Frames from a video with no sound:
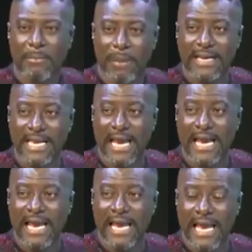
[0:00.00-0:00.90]
but
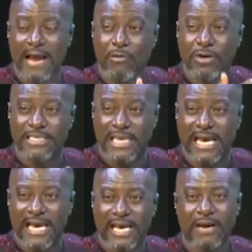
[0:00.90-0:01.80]
there hu ni
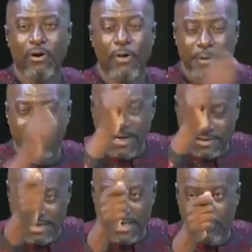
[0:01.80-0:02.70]
say obi wie
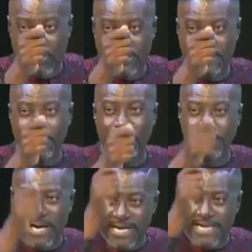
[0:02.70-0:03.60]
training college o
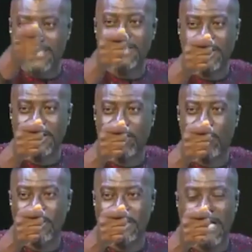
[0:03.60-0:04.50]
wie nursing training
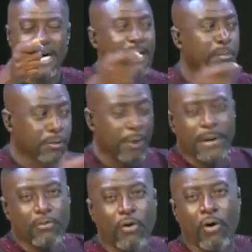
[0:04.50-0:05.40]
college a
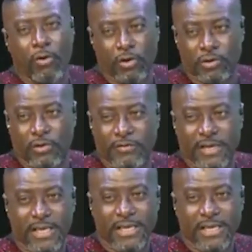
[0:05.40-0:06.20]
problem wo ho ko solve